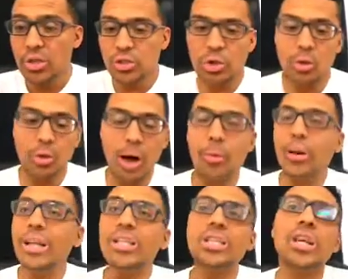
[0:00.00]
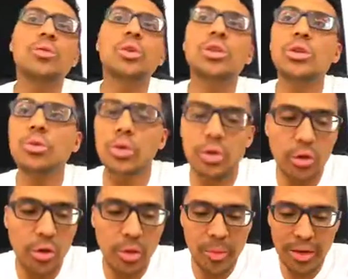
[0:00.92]
So I want to share with you a
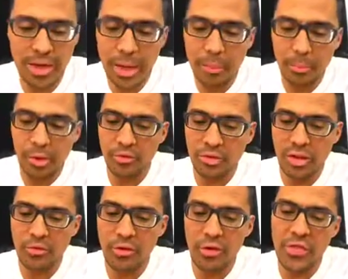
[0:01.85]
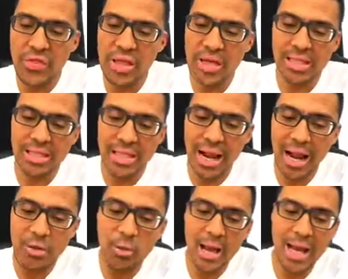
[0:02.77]
little bit, a couple of different things that
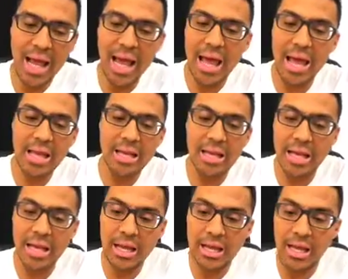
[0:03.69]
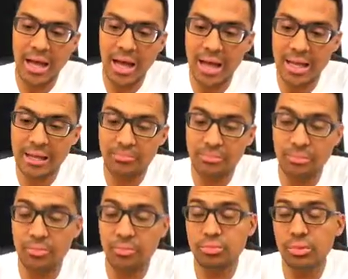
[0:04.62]
I went ahead and I
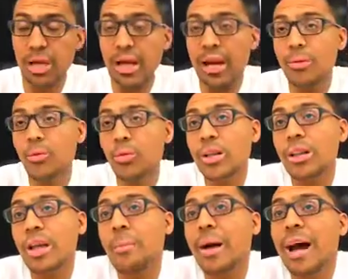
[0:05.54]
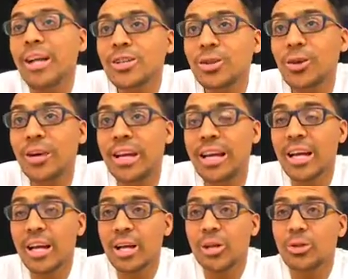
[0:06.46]
kind of went in my
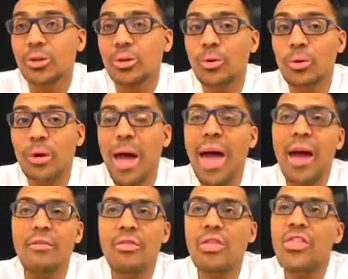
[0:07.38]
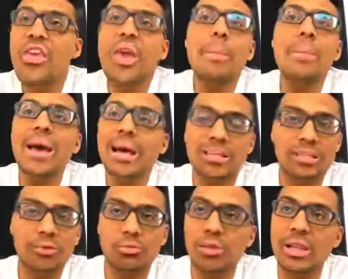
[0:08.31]
journey to have the
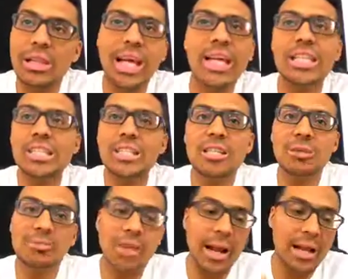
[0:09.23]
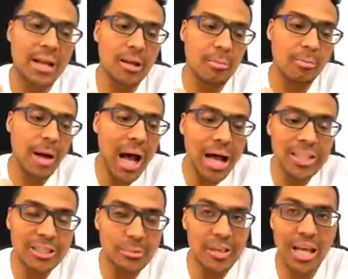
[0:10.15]
best relationship that I can
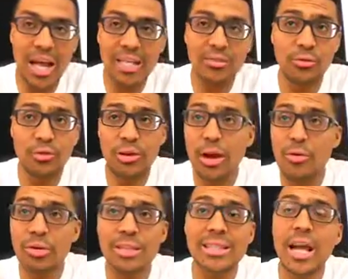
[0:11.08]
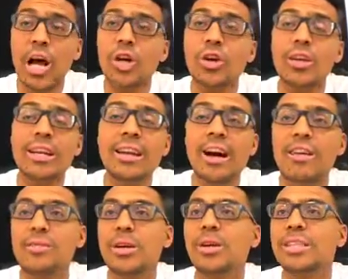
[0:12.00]
possibly ask for. Now, it's not good
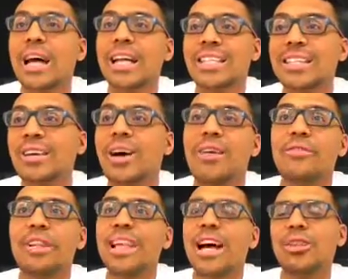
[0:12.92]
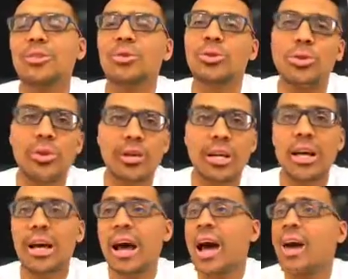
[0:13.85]
enough because I still have a lot to learn.
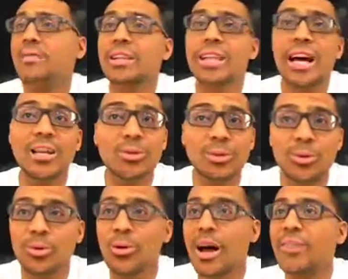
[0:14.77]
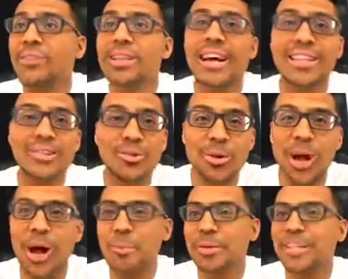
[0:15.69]
I have a lot to do. I have a lot to
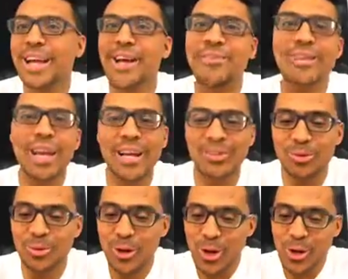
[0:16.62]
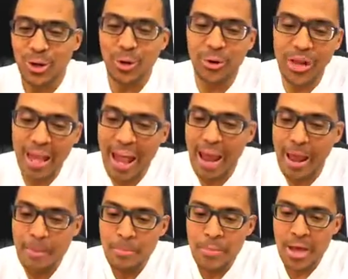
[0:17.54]
accomplish. I have a lot to
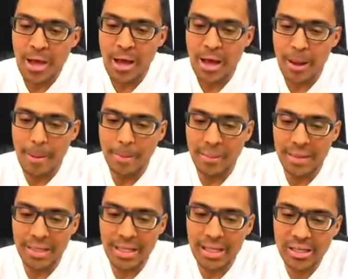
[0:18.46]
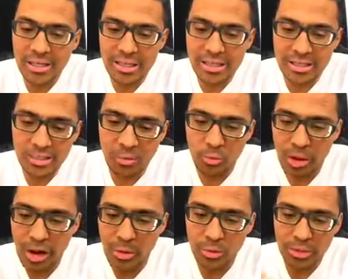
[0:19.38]
create. But here is
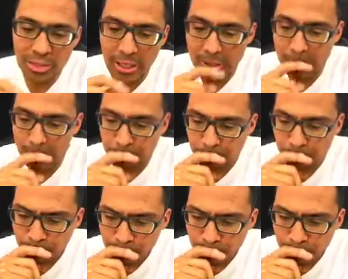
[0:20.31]
what I will tell you.